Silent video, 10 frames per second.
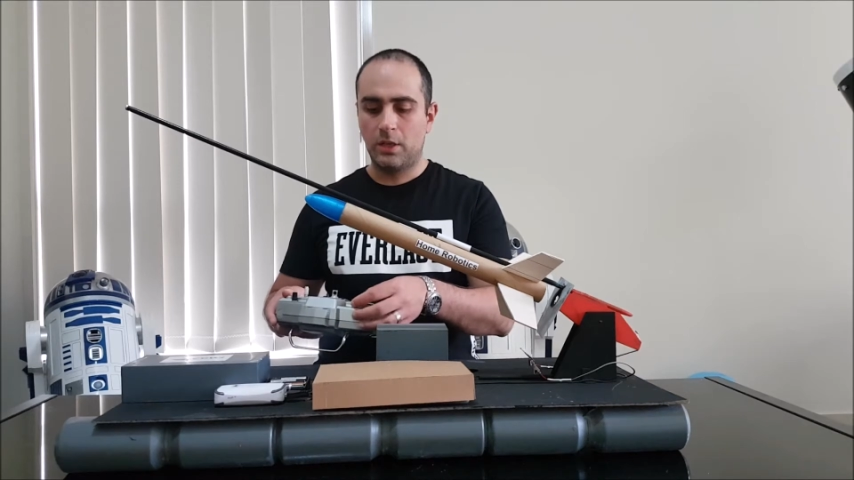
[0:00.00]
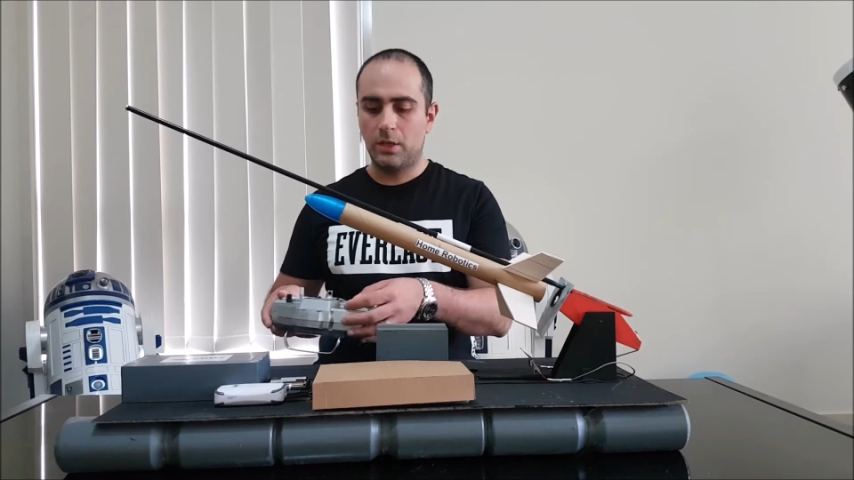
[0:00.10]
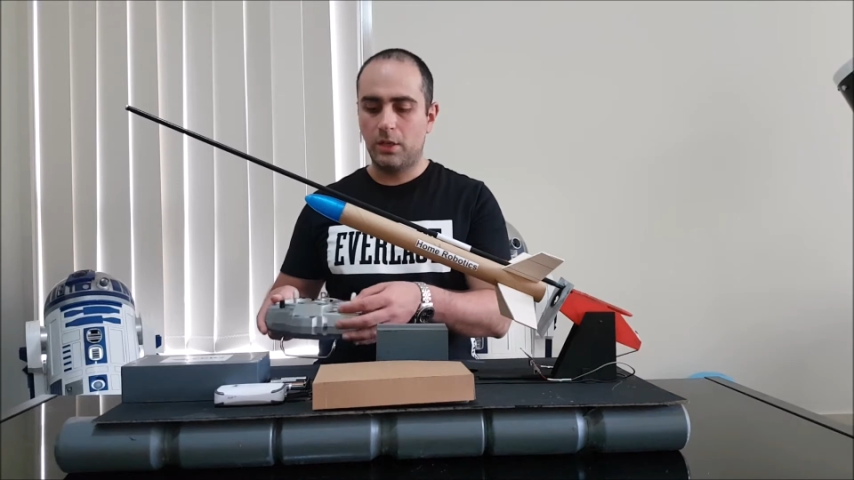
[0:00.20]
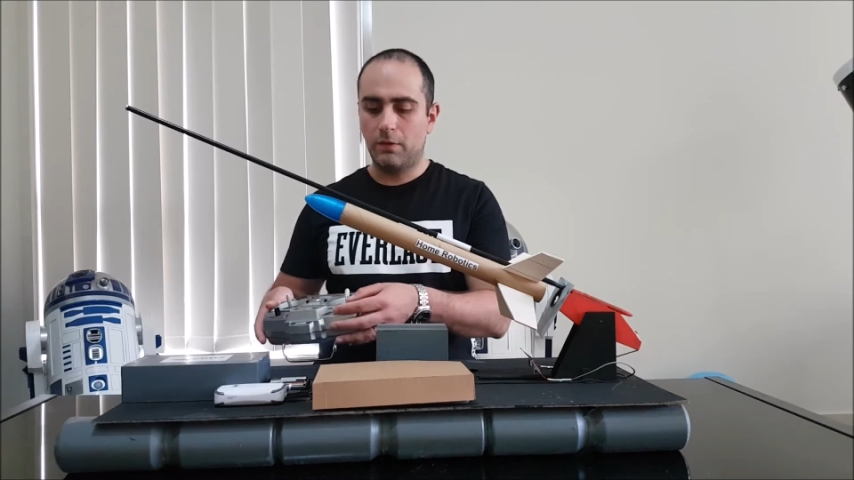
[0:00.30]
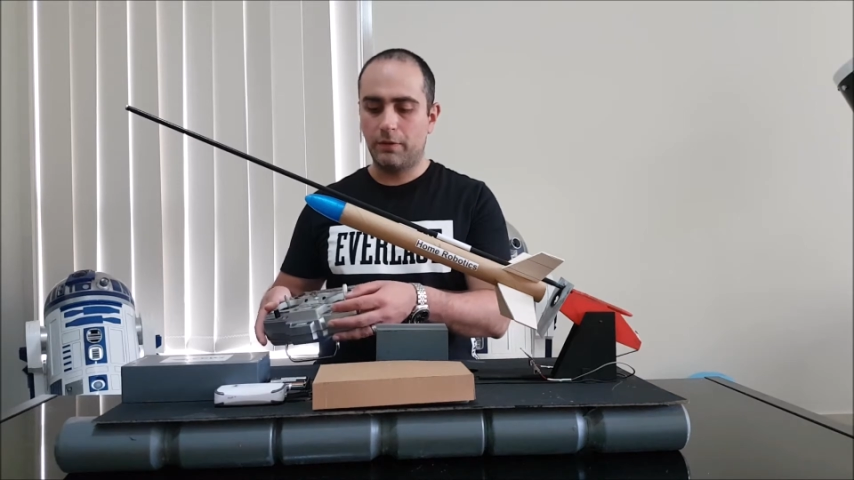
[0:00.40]

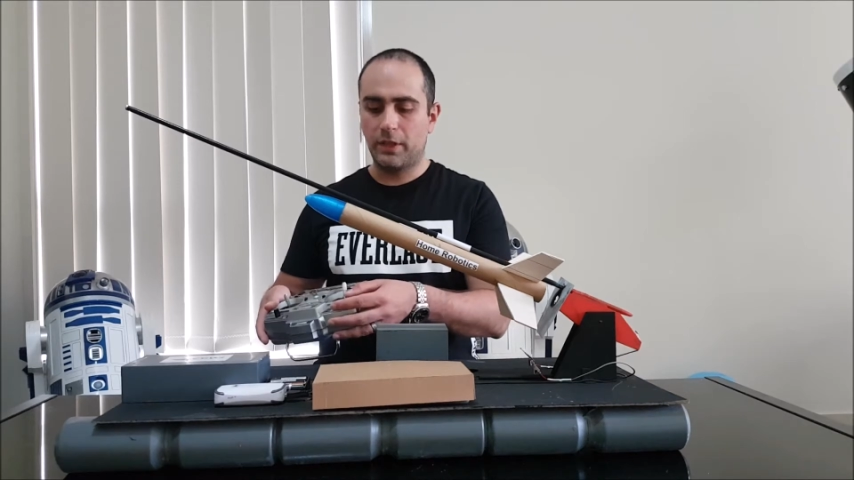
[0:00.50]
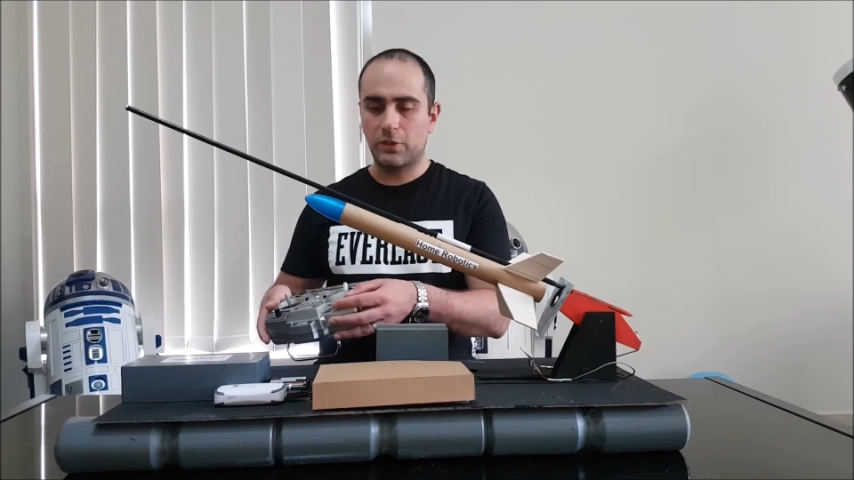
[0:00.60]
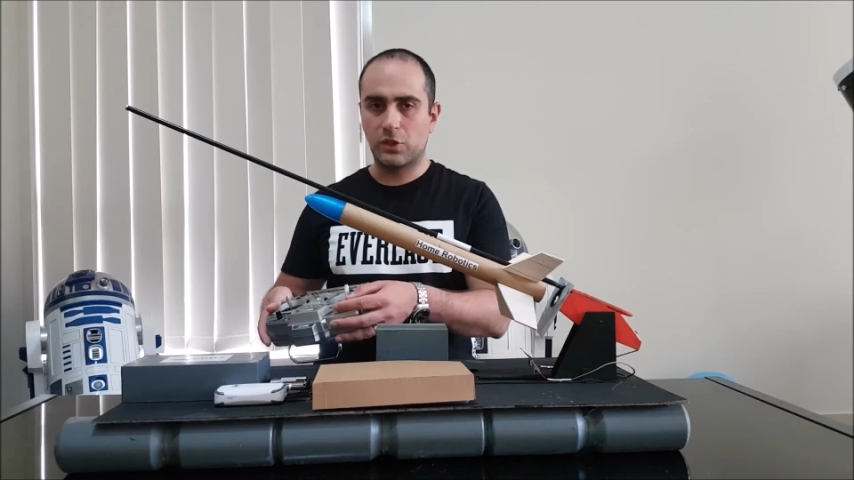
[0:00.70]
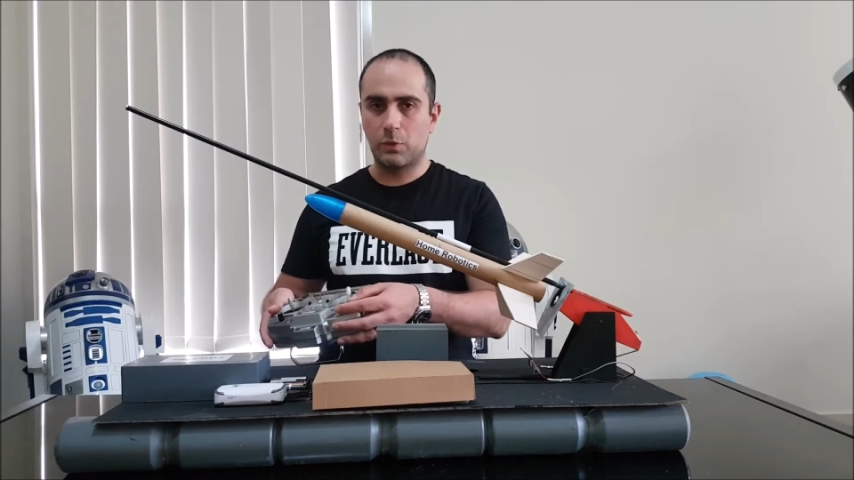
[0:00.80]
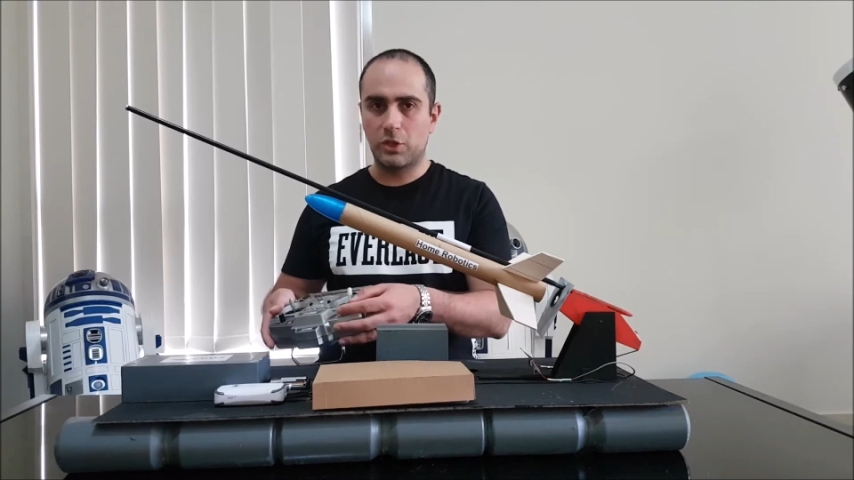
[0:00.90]
you flick the
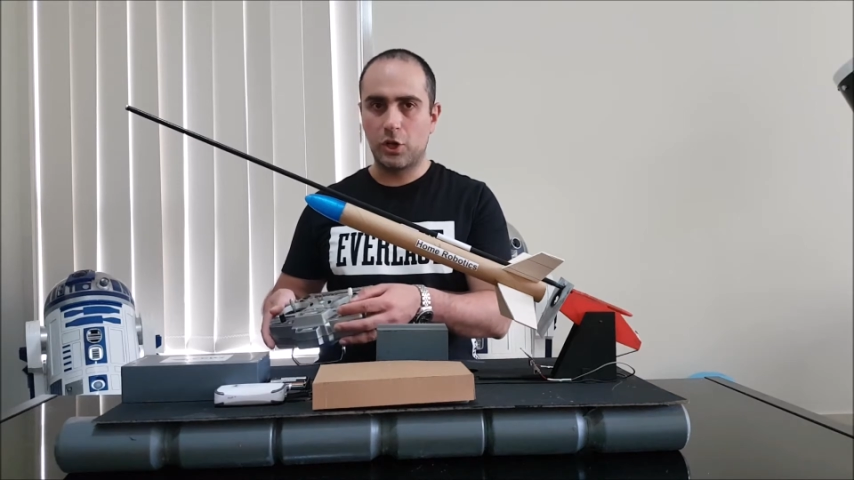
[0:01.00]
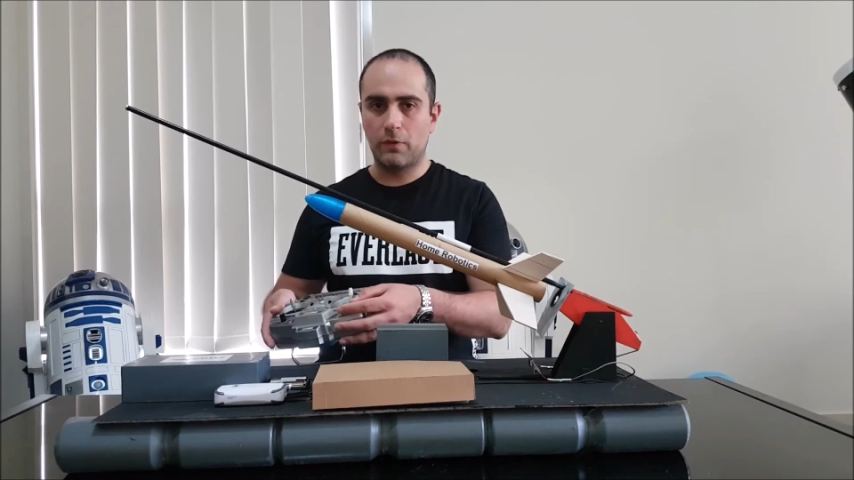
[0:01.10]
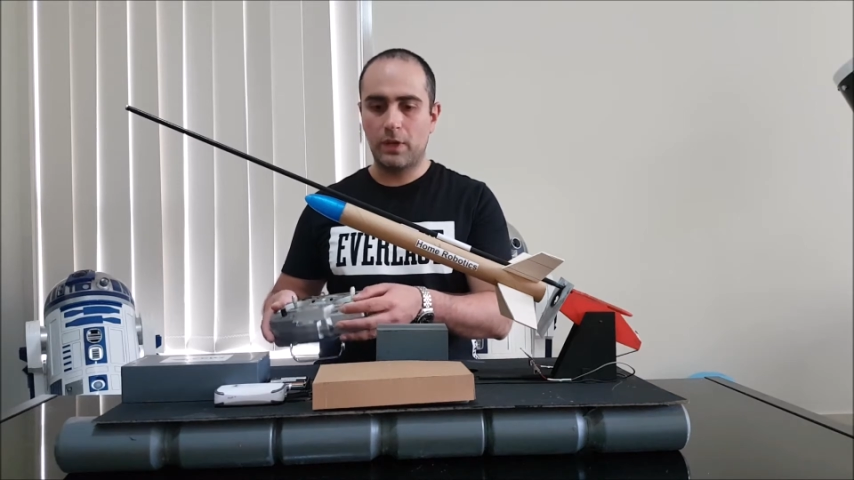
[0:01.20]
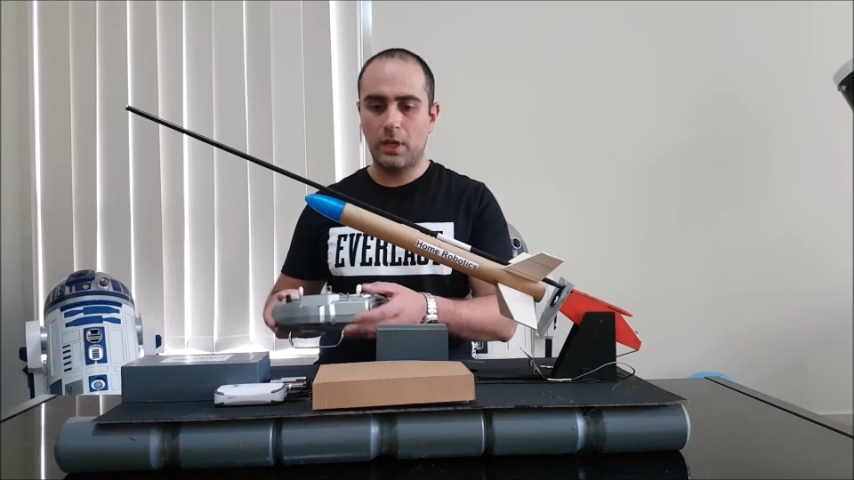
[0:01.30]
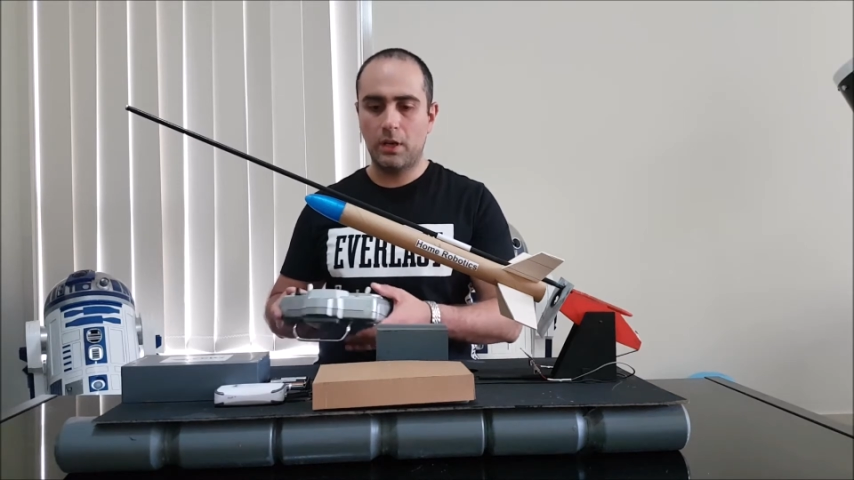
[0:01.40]
switch
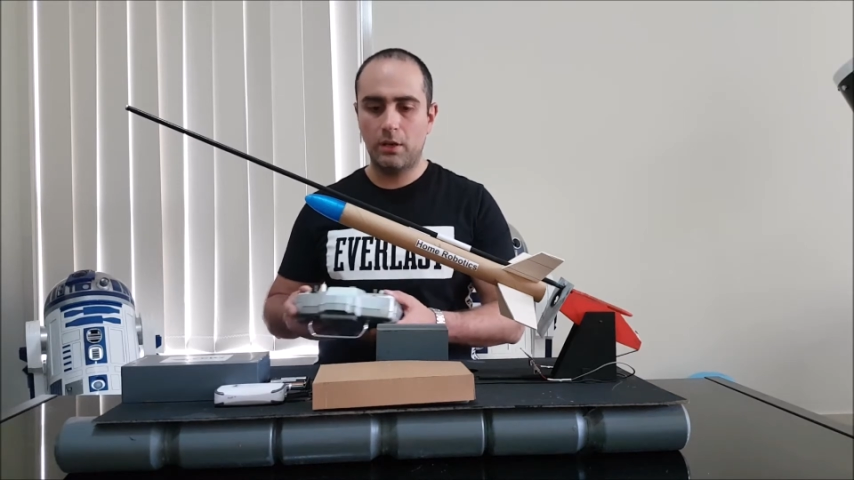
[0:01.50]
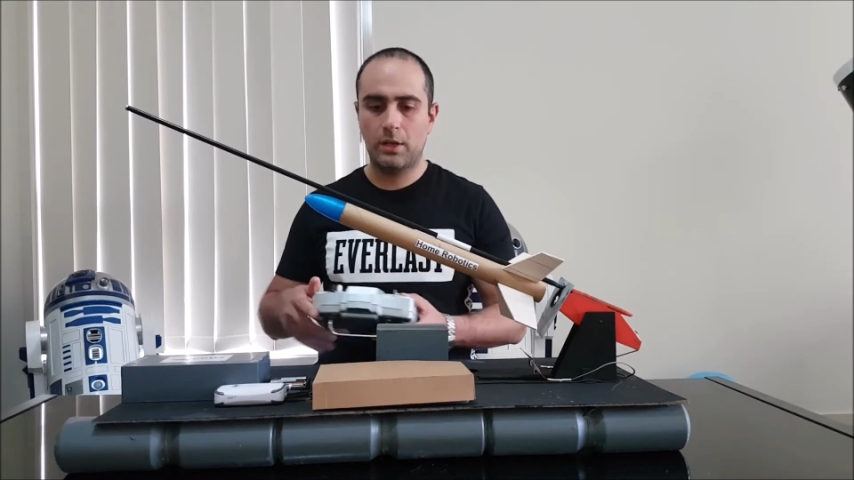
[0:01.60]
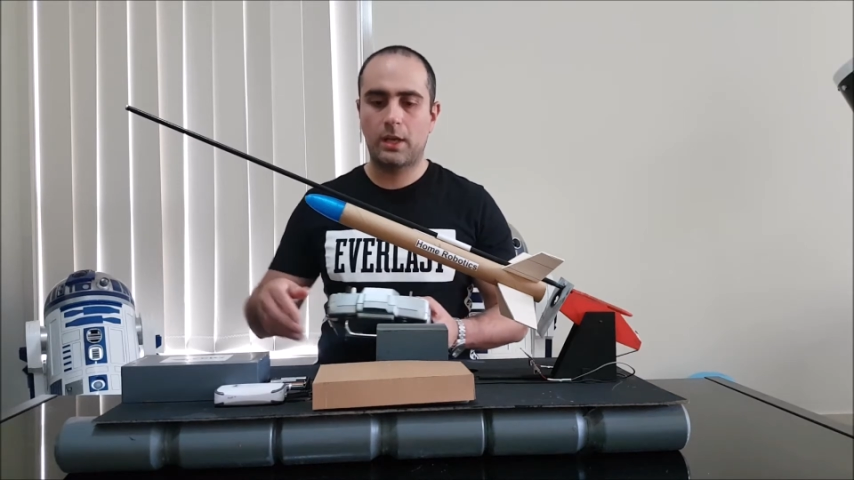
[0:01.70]
over here